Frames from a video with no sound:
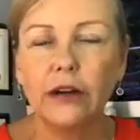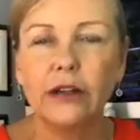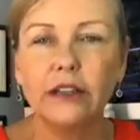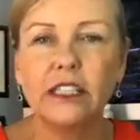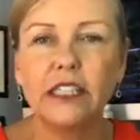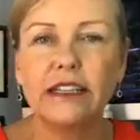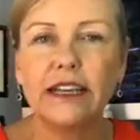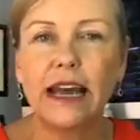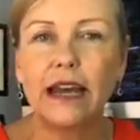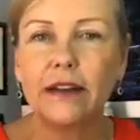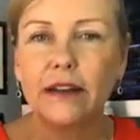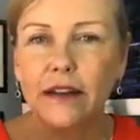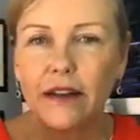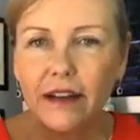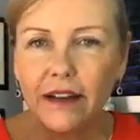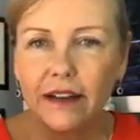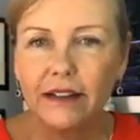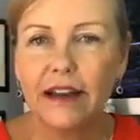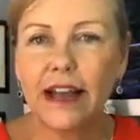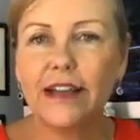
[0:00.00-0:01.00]
to get
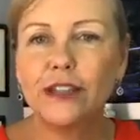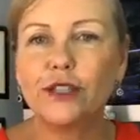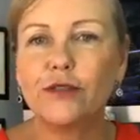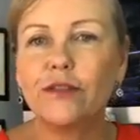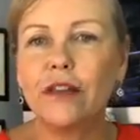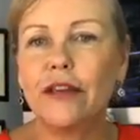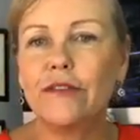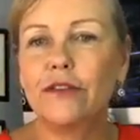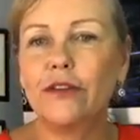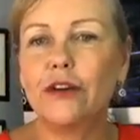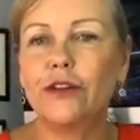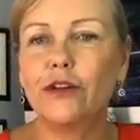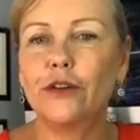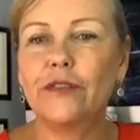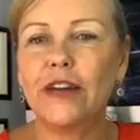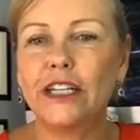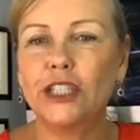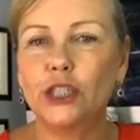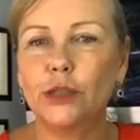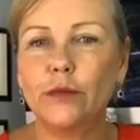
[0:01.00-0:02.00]
nice flavor on your
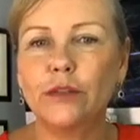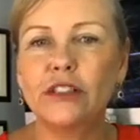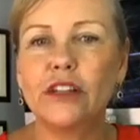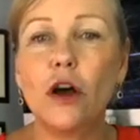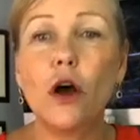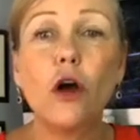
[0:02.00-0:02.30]
vegetables.